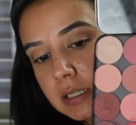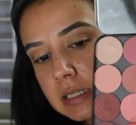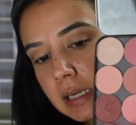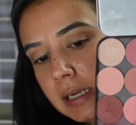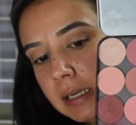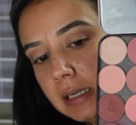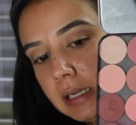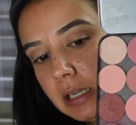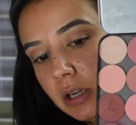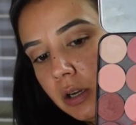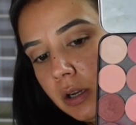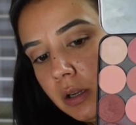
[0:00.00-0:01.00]
It's like a
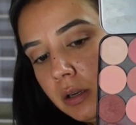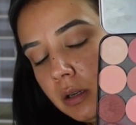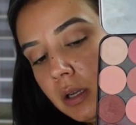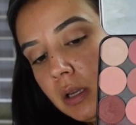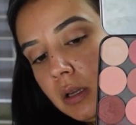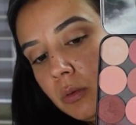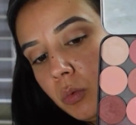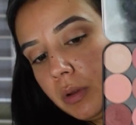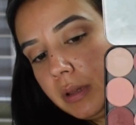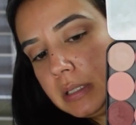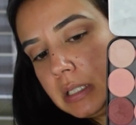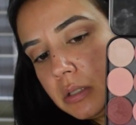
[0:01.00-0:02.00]
neon,
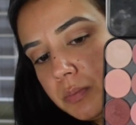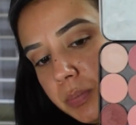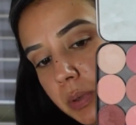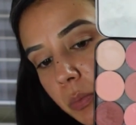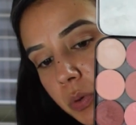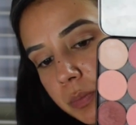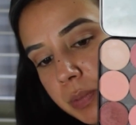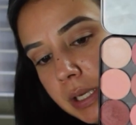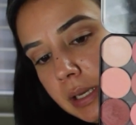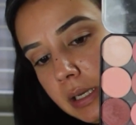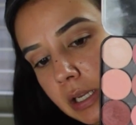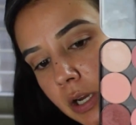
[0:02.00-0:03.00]
well, would be
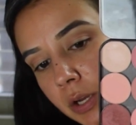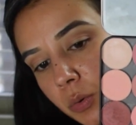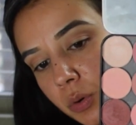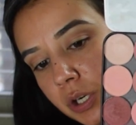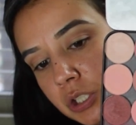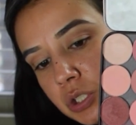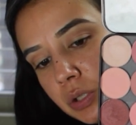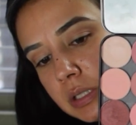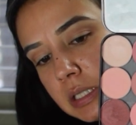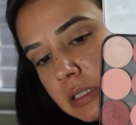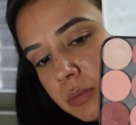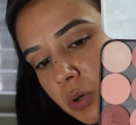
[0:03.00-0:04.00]
a neon orange, so this
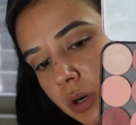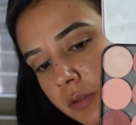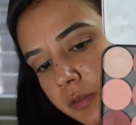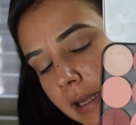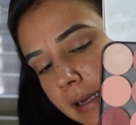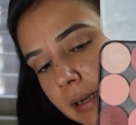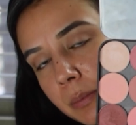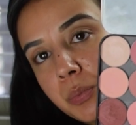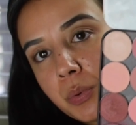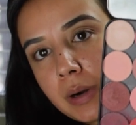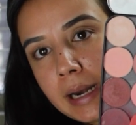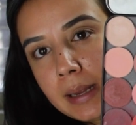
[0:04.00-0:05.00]
is more of like a
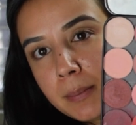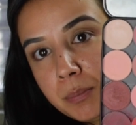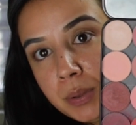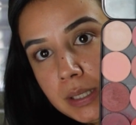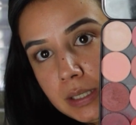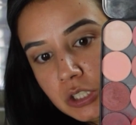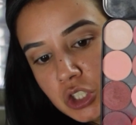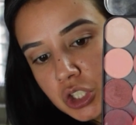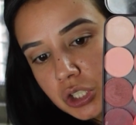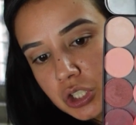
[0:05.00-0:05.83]
bright peach